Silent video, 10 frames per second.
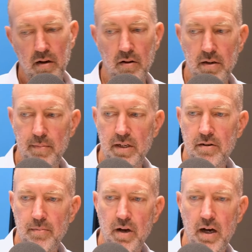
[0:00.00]
long to
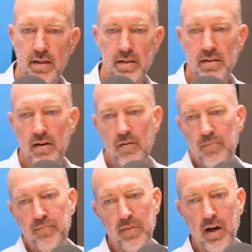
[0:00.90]
midterm guidance.
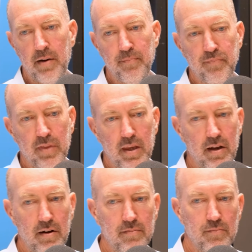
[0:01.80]
So, you
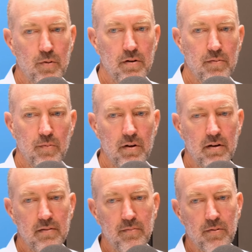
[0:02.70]
know,
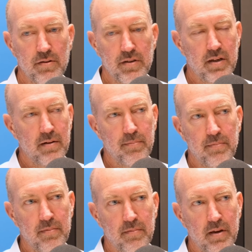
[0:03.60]
we're just going to
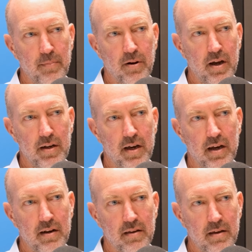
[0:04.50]
keep our head
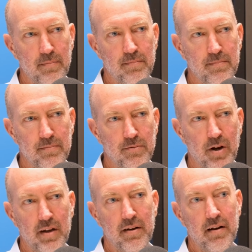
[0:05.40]
down and keep
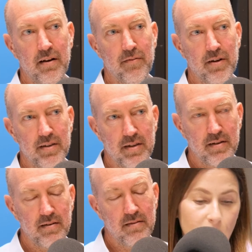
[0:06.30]
trying to deliver it.
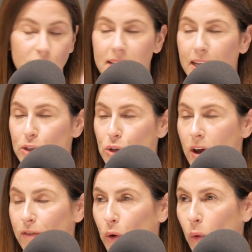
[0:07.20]
And so it looks like you do
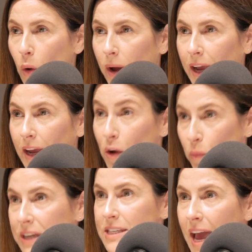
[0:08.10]
have a growing
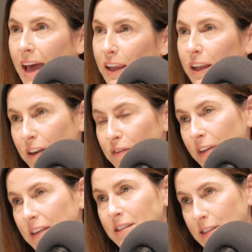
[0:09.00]
retail
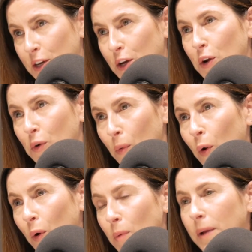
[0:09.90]
investor
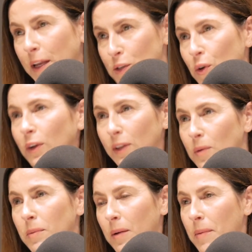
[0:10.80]
group. Can you talk a
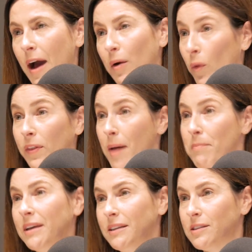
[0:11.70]
little bit about what that
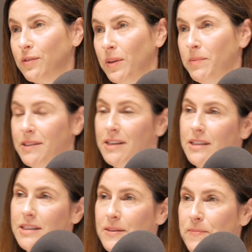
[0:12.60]
means for the
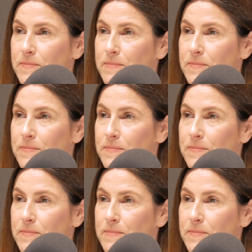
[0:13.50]
business?